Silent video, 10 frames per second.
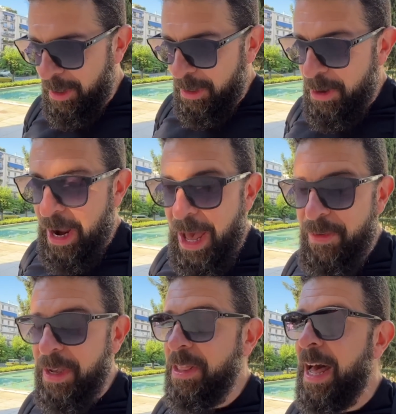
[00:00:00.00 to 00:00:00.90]
You're
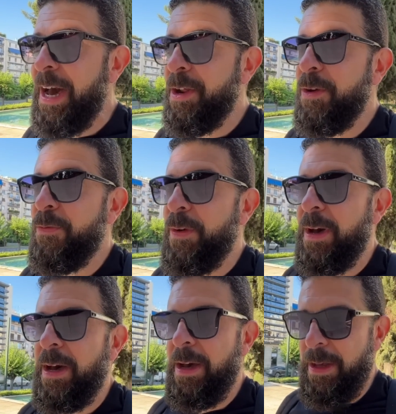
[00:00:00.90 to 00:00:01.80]
having a lot
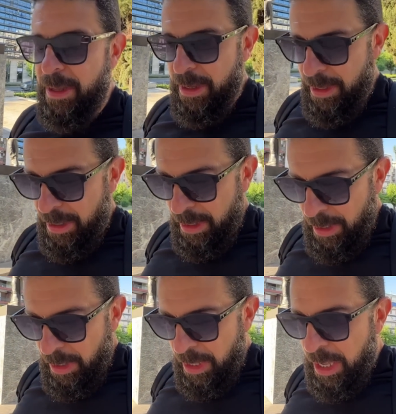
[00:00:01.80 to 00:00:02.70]
of
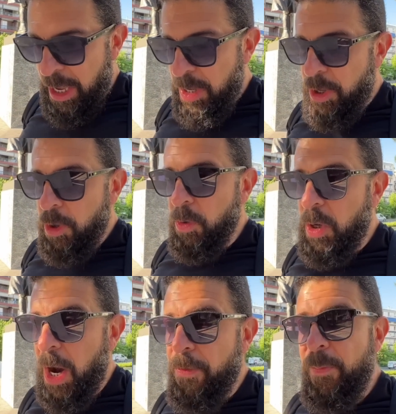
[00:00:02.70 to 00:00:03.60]
EU
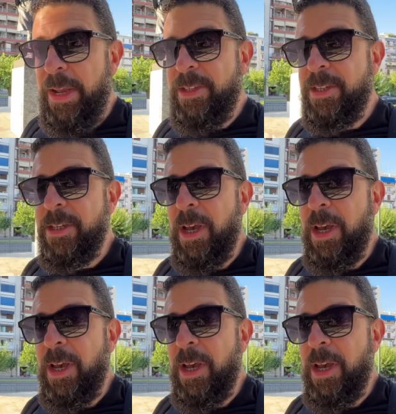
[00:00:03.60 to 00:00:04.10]
governments